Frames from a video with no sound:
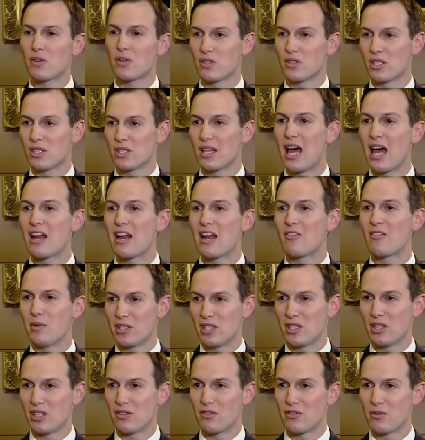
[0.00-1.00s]
all, there's a lot of
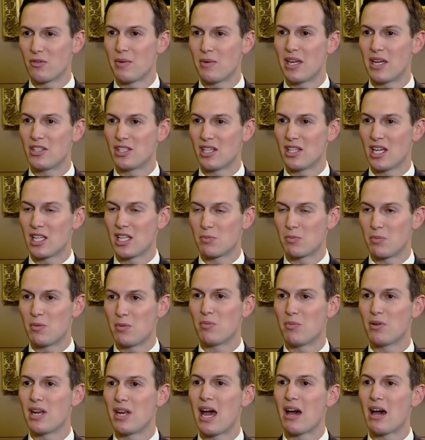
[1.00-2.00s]
misinformation that's been
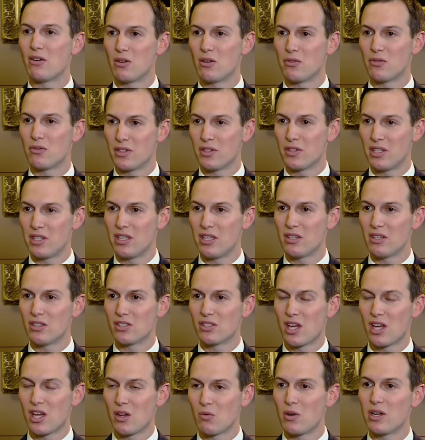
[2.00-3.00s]
put out over
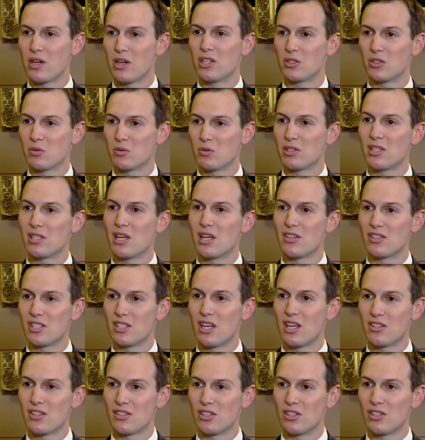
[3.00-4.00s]
years on what Israel does and
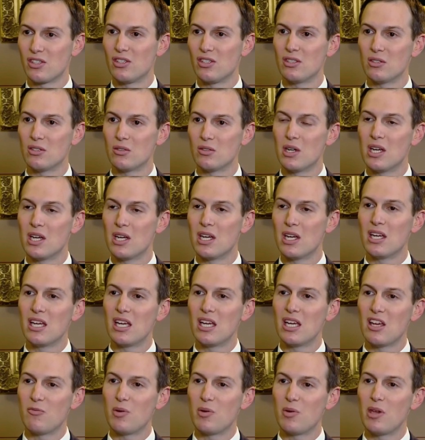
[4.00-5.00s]
doesn't do.
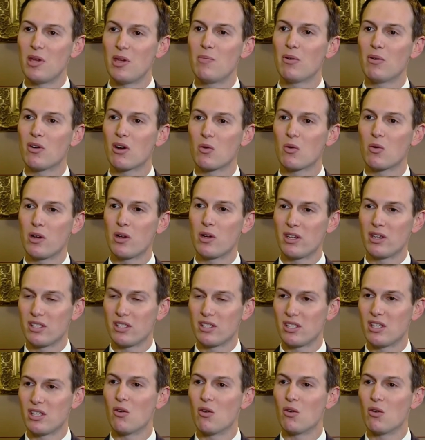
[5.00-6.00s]
If people are willing
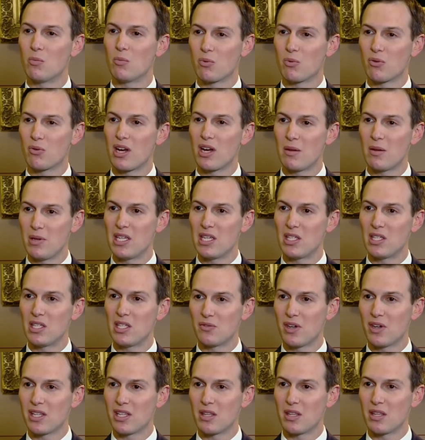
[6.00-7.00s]
to go and pray
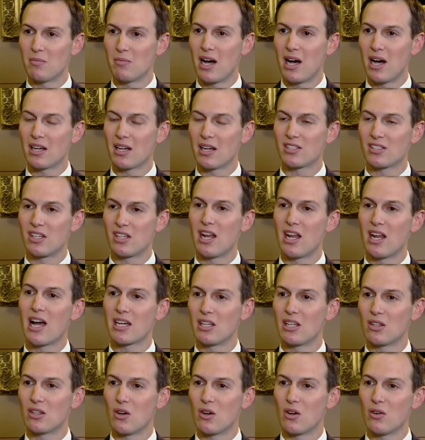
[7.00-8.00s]
peaceful at the mosques and not
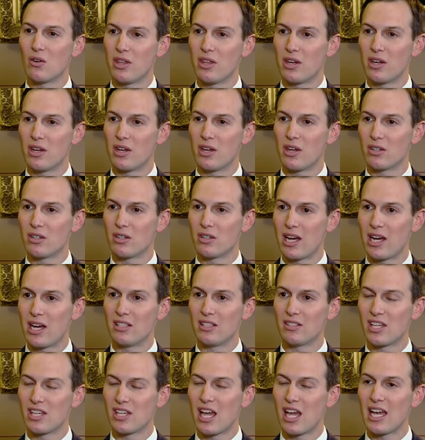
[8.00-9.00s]
going to go there to try to
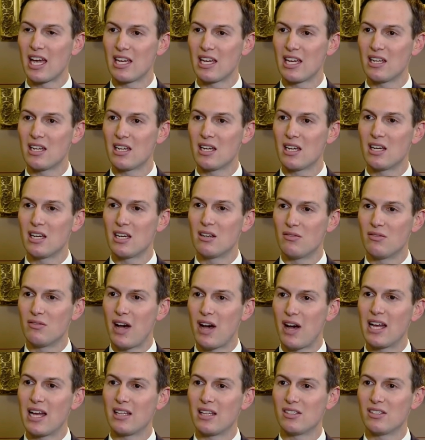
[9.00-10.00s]
incite
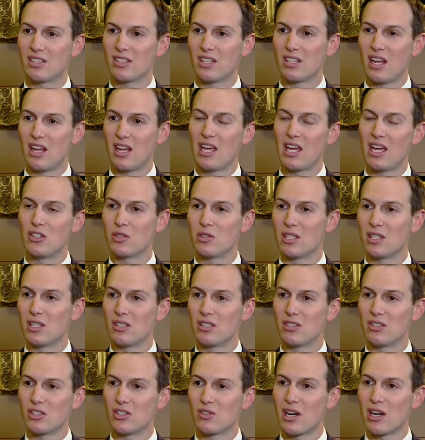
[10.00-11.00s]
violence and hatred and
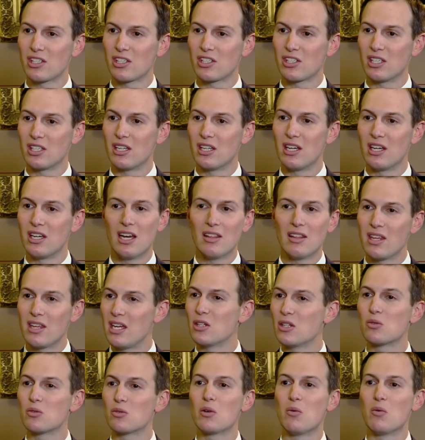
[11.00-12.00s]
destruction, then
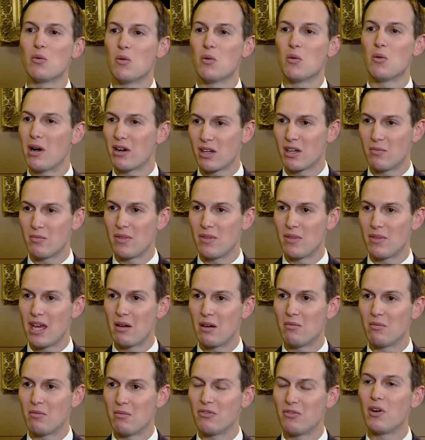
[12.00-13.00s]
Israel will welcome
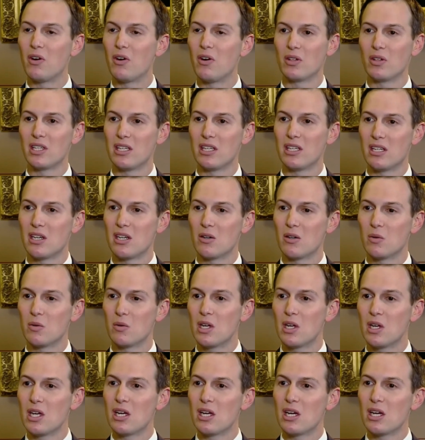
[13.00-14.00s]
them fully. You know,
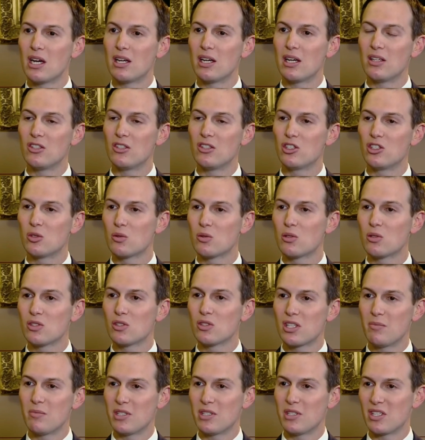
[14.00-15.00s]

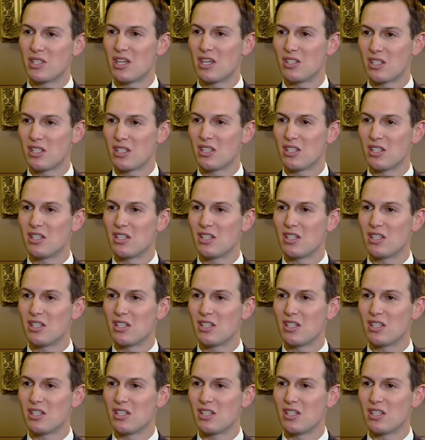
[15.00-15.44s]
Jerusalem is